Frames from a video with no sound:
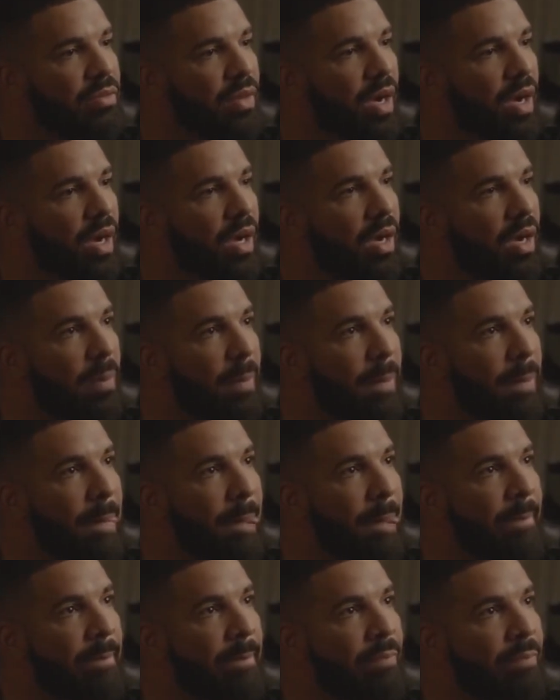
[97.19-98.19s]
Um,
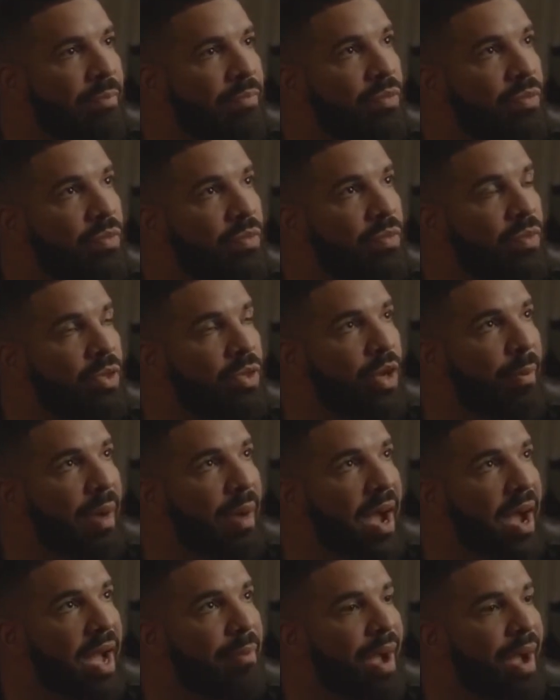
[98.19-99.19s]
you know,
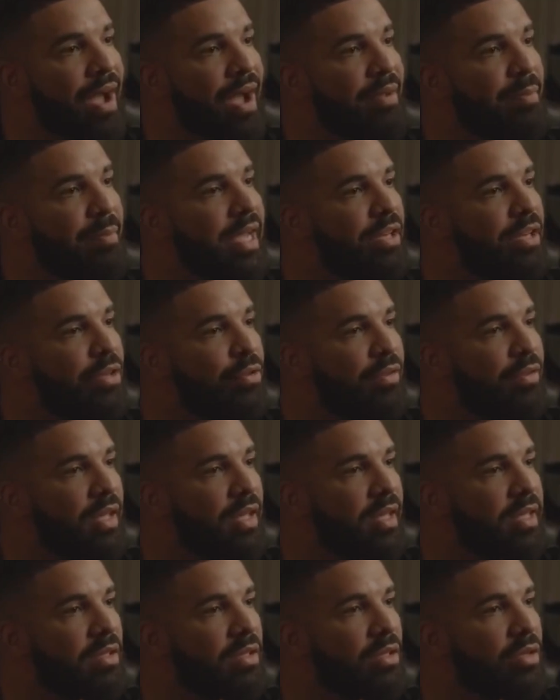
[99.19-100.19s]
by, by making you
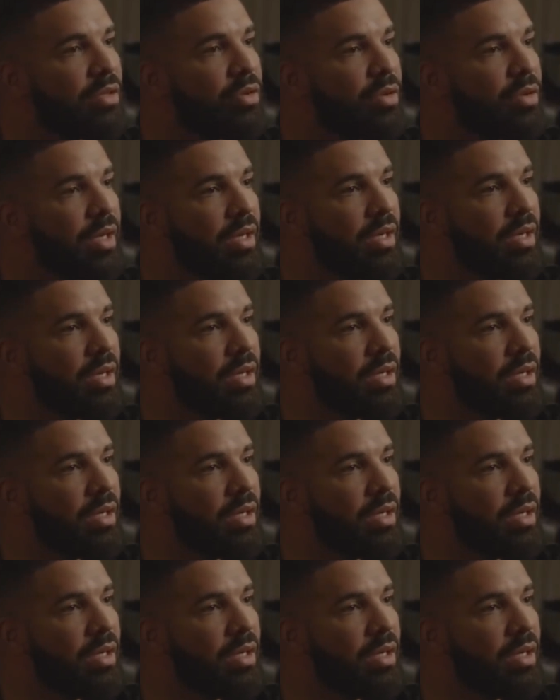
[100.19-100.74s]
feel excluded